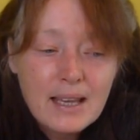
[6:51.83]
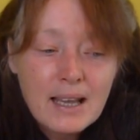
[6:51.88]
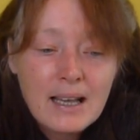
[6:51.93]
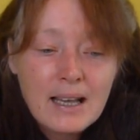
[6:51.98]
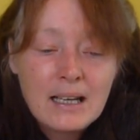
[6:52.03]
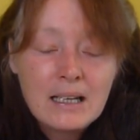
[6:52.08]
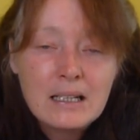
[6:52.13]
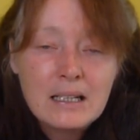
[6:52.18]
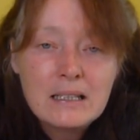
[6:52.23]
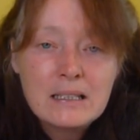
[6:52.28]

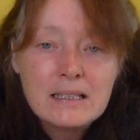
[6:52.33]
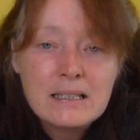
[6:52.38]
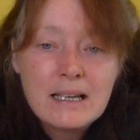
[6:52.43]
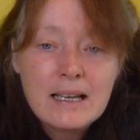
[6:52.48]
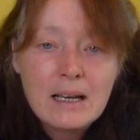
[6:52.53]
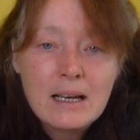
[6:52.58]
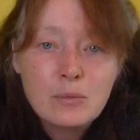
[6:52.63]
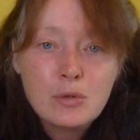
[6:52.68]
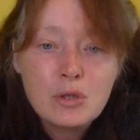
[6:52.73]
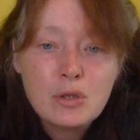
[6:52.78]
And
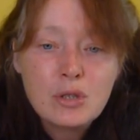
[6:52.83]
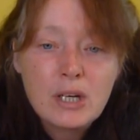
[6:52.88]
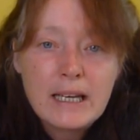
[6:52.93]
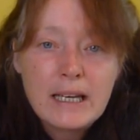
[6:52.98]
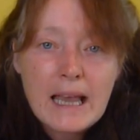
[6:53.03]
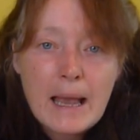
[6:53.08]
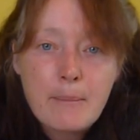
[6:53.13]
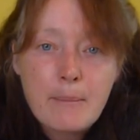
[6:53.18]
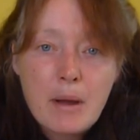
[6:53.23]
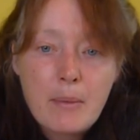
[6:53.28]
I'm just going to
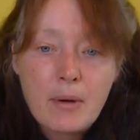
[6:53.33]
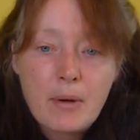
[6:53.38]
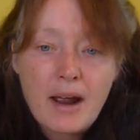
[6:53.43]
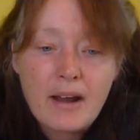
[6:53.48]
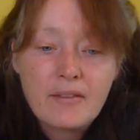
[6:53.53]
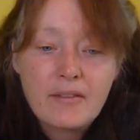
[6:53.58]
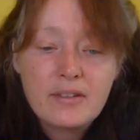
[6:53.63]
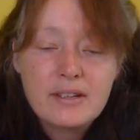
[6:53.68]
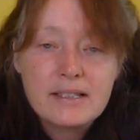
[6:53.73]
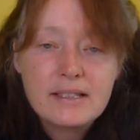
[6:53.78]
get my
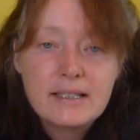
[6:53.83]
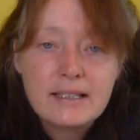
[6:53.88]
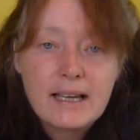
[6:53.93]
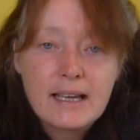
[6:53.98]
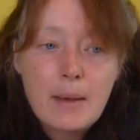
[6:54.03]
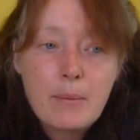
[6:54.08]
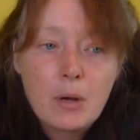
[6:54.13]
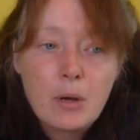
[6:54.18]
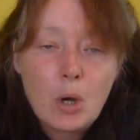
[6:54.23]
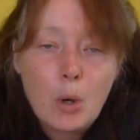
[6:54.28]
breakfast,
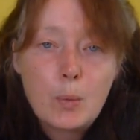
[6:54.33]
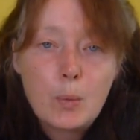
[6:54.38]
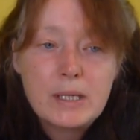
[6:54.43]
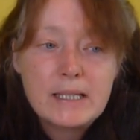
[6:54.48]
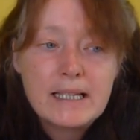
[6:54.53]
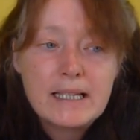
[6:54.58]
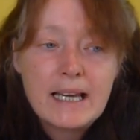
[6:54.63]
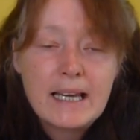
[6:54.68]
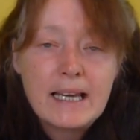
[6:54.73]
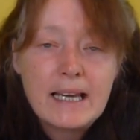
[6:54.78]
get my cup of
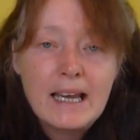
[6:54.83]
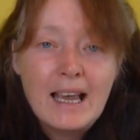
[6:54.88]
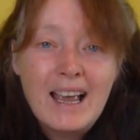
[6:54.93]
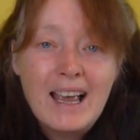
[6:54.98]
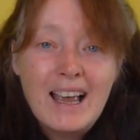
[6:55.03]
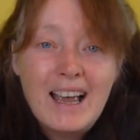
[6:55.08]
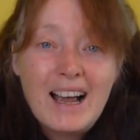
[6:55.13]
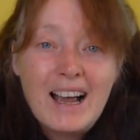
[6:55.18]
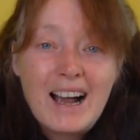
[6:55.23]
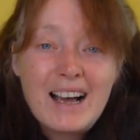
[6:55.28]
tea,
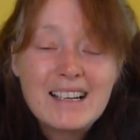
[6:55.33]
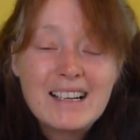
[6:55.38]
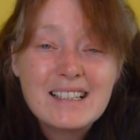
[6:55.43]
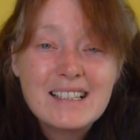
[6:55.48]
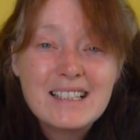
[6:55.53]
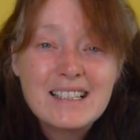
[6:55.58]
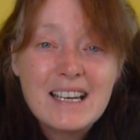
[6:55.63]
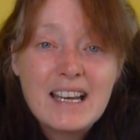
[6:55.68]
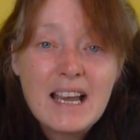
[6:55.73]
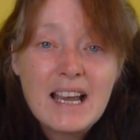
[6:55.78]
and I'll
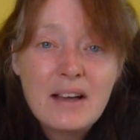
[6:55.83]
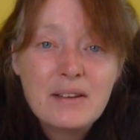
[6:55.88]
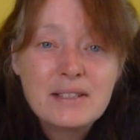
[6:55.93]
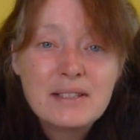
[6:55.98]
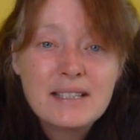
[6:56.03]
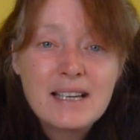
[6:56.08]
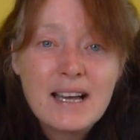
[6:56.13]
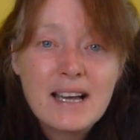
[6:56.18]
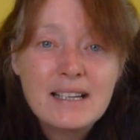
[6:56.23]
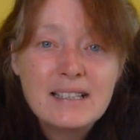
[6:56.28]
see you
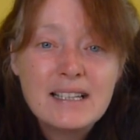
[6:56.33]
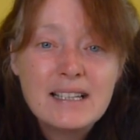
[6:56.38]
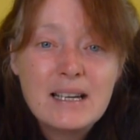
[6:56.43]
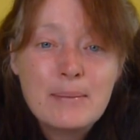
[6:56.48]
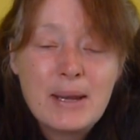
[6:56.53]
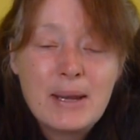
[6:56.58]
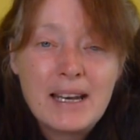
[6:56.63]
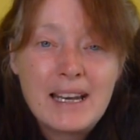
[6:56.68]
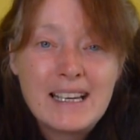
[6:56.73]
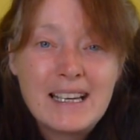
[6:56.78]
outside in a
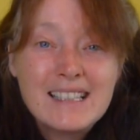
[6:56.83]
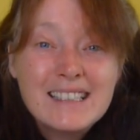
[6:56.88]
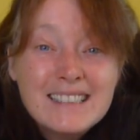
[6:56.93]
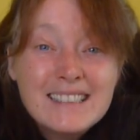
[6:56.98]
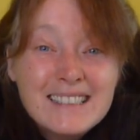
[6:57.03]
minute.